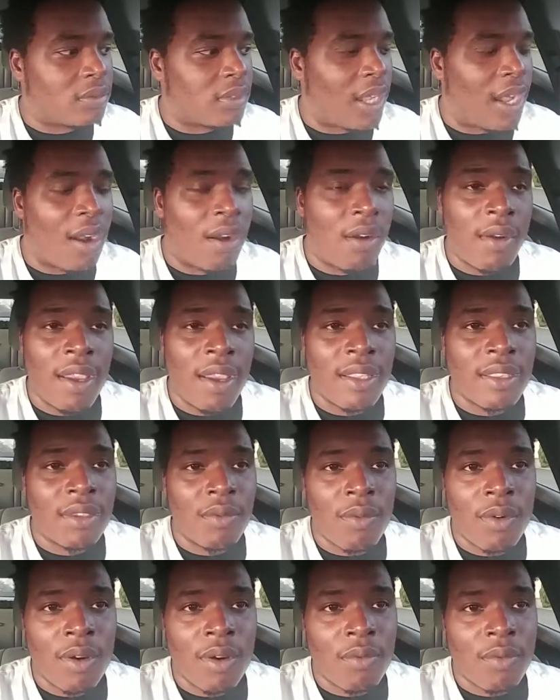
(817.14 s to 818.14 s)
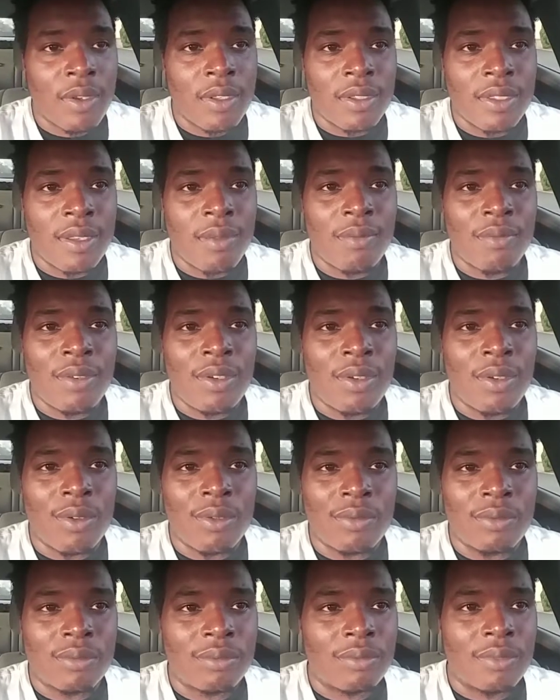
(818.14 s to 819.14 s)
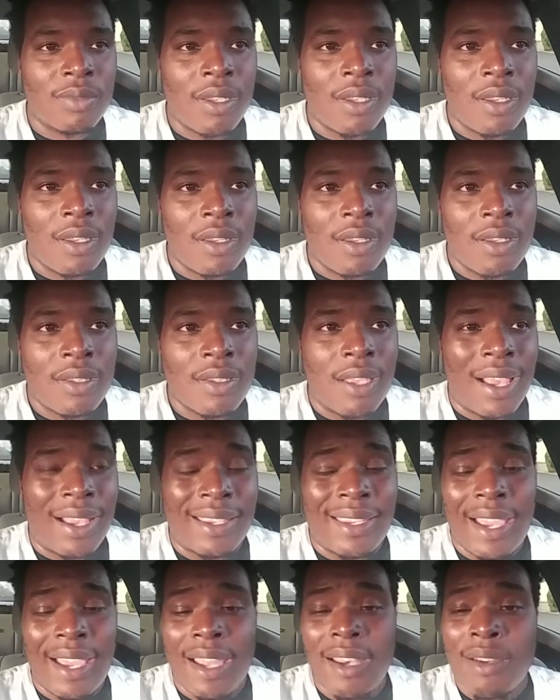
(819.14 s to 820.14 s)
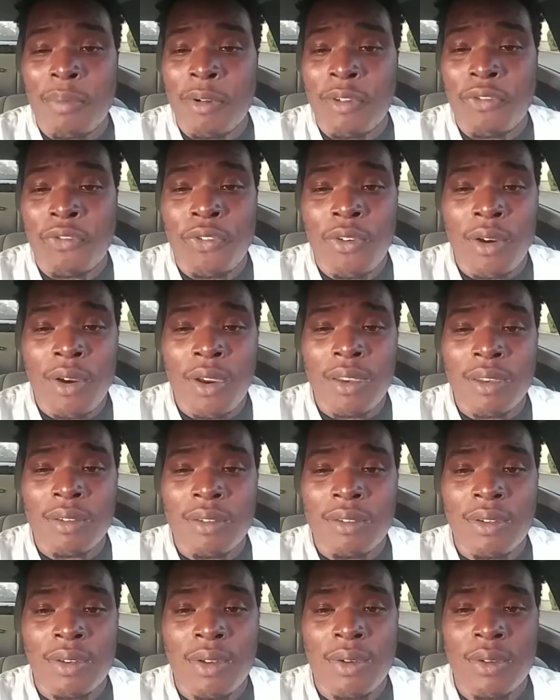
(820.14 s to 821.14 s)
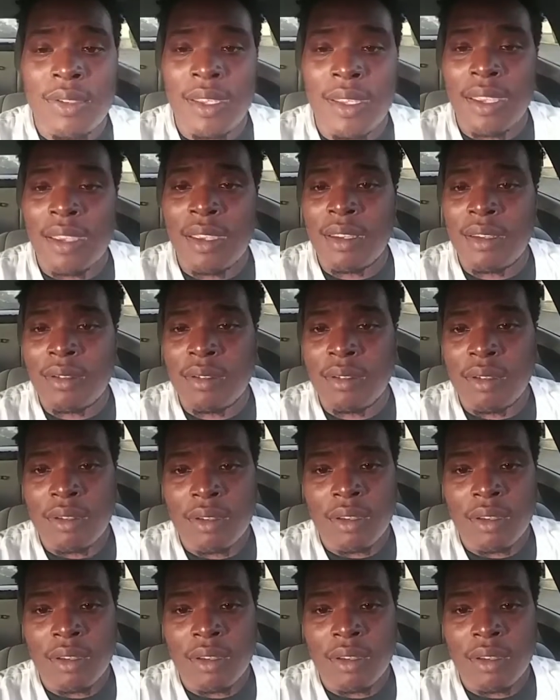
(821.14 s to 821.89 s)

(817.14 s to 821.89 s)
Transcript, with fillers: I don't have to work with some, you know, I kind of prefer it, you know what I'm saying?